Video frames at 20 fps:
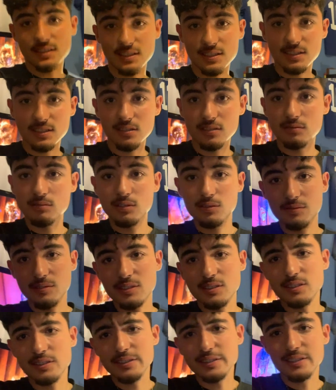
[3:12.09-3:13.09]
I still root for
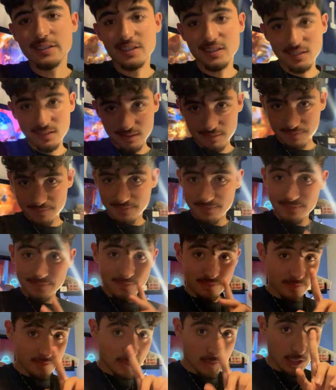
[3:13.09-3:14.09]
the Thunder.
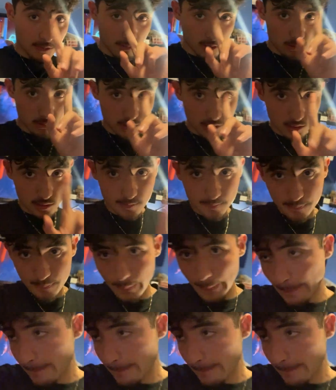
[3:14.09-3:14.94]
Never switch up.